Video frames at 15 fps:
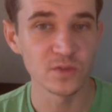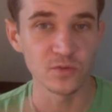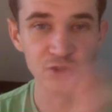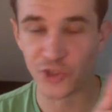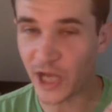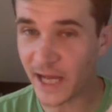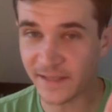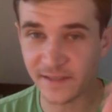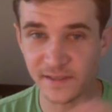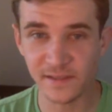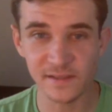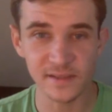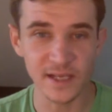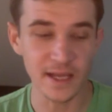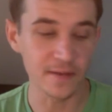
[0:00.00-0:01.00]

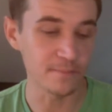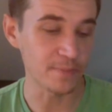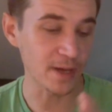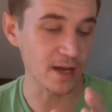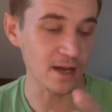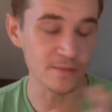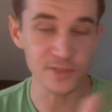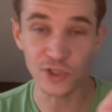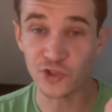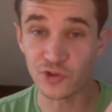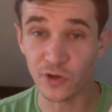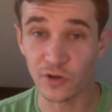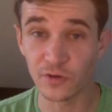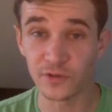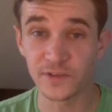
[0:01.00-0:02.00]
jets and bombs and
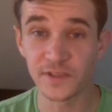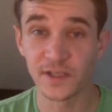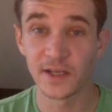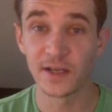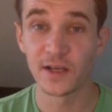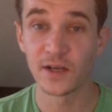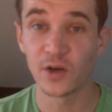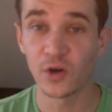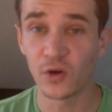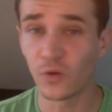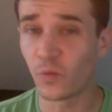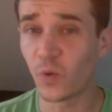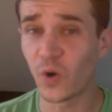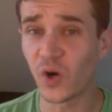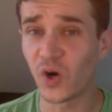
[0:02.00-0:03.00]
drones?
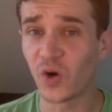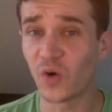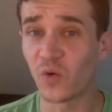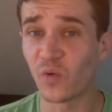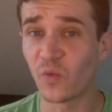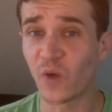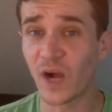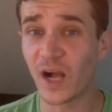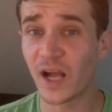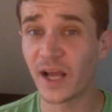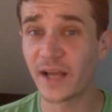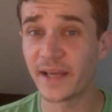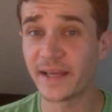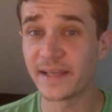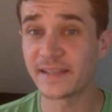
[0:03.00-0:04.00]
Well, why
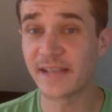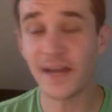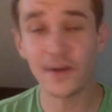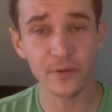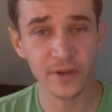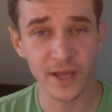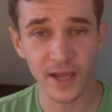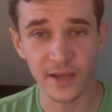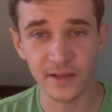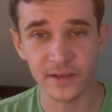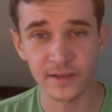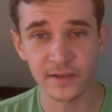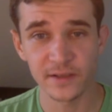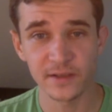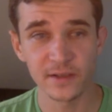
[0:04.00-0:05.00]
is that okay?
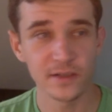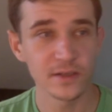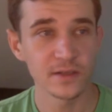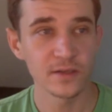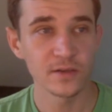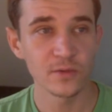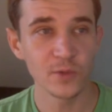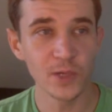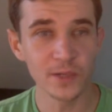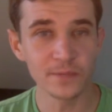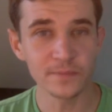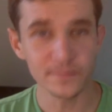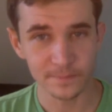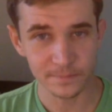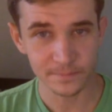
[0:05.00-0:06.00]

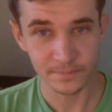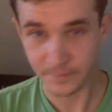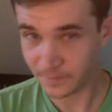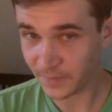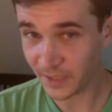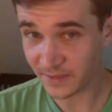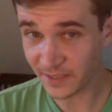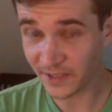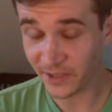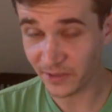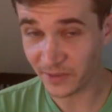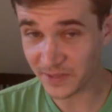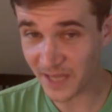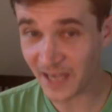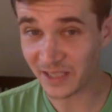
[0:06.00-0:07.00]
Well, I'll tell
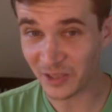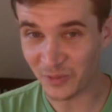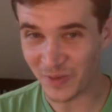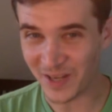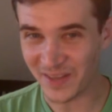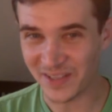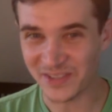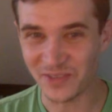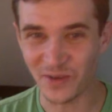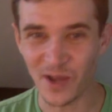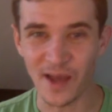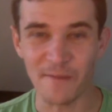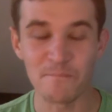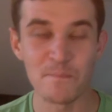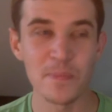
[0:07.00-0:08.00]
you exactly why that's
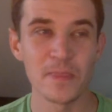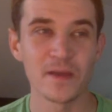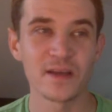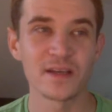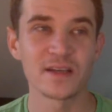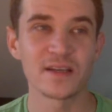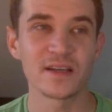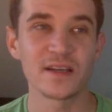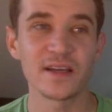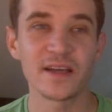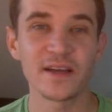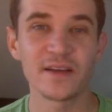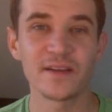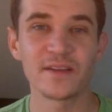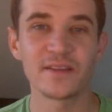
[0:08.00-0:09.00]
okay.
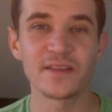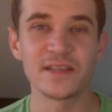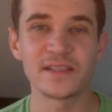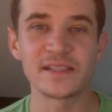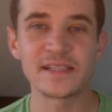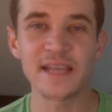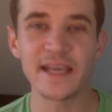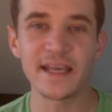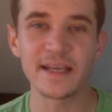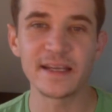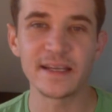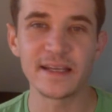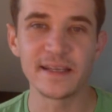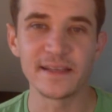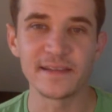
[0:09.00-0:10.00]
The state
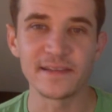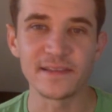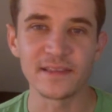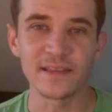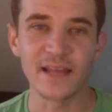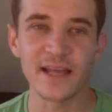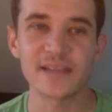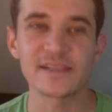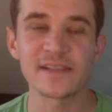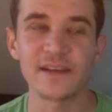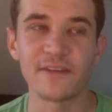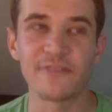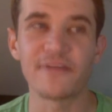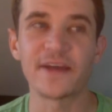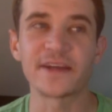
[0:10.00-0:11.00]
is less
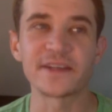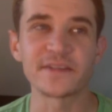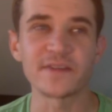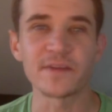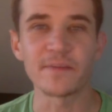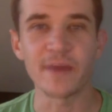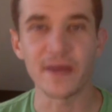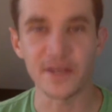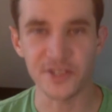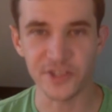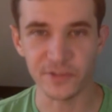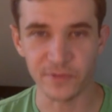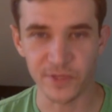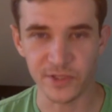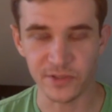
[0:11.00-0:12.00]
effective at
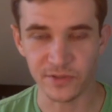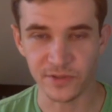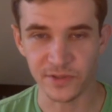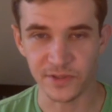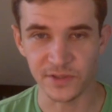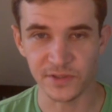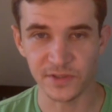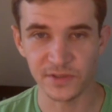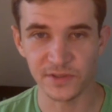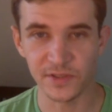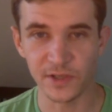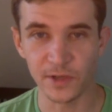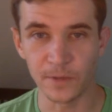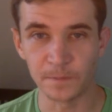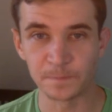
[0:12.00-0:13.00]
managing resources.
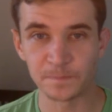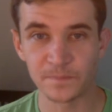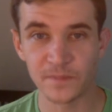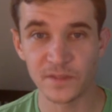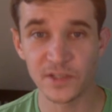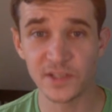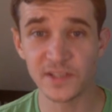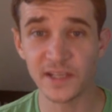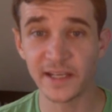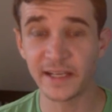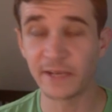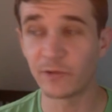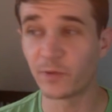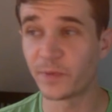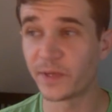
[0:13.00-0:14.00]
So just like
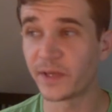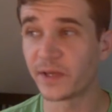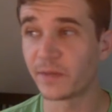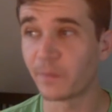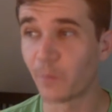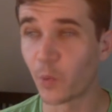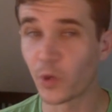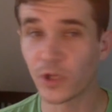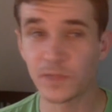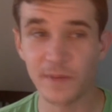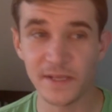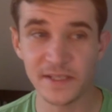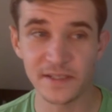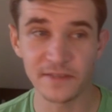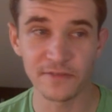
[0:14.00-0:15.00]
it would be more
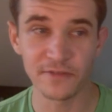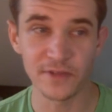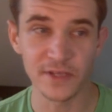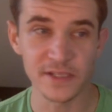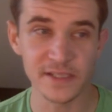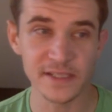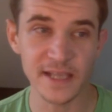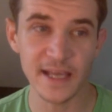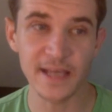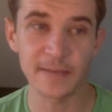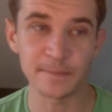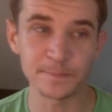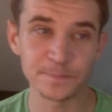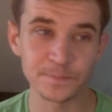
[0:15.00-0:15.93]
expensive for the state